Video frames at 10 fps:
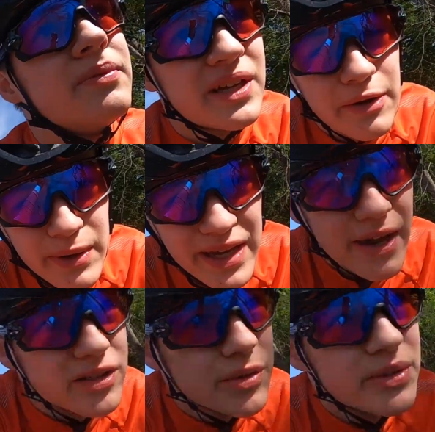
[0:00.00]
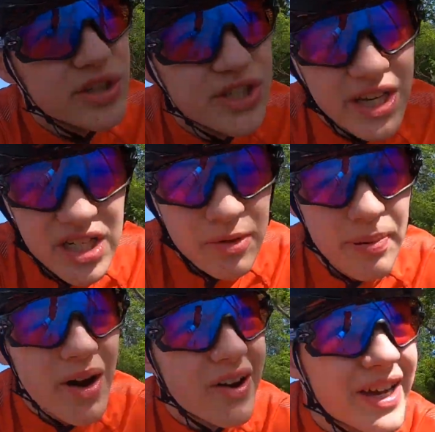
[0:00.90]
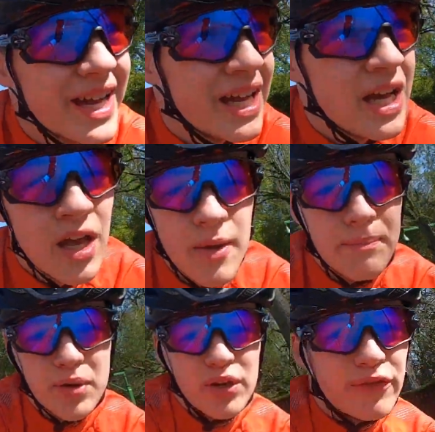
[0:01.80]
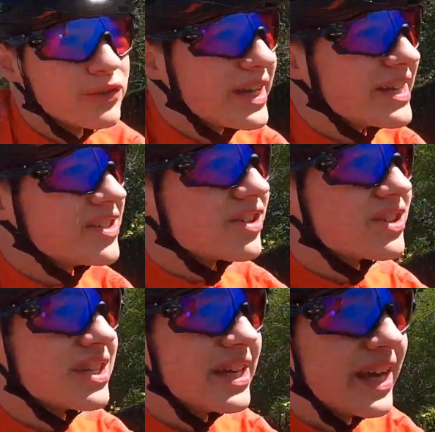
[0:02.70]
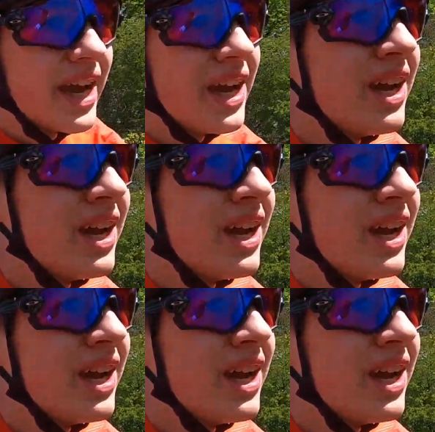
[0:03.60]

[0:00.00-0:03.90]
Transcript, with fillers: But anyway, yeah, so we just entered the park. Beautiful day, as you can see.